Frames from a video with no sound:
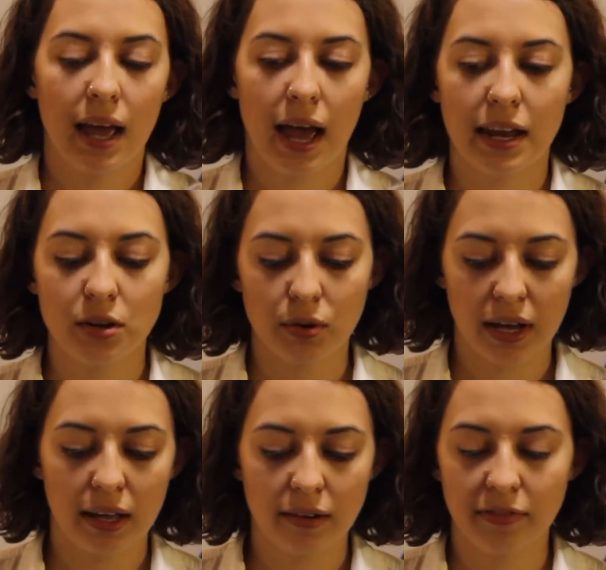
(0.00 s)
and you
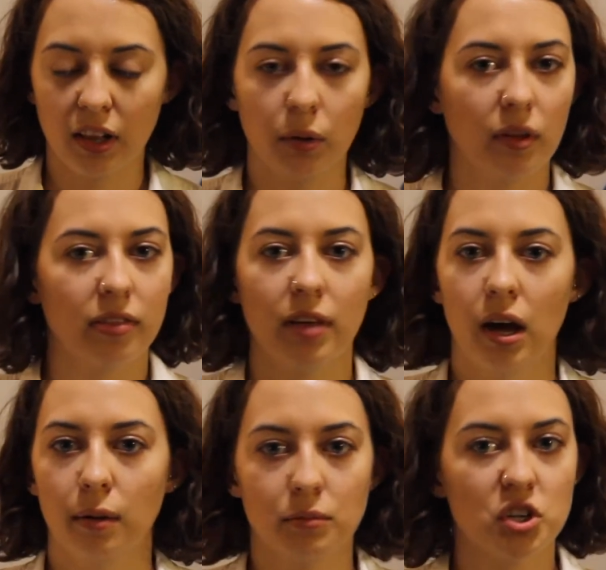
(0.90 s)
can fill it
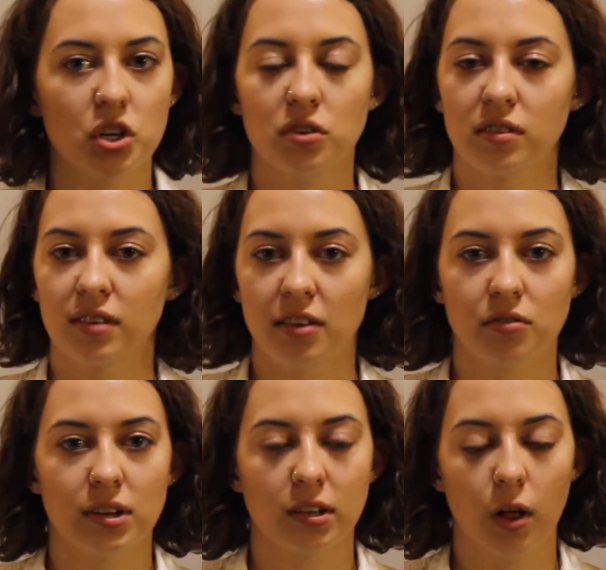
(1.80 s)
with shoes,
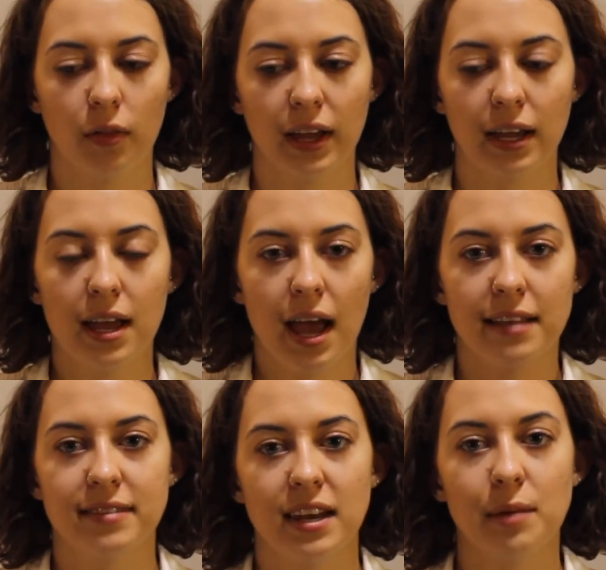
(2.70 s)
accessories, clothing,
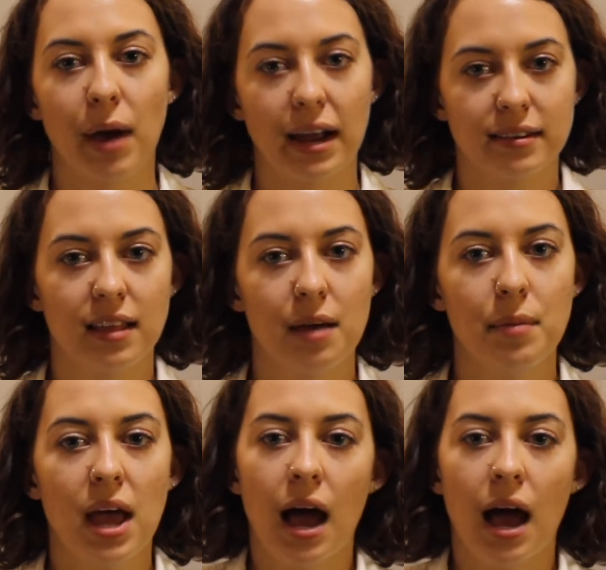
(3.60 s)
and send it back to them.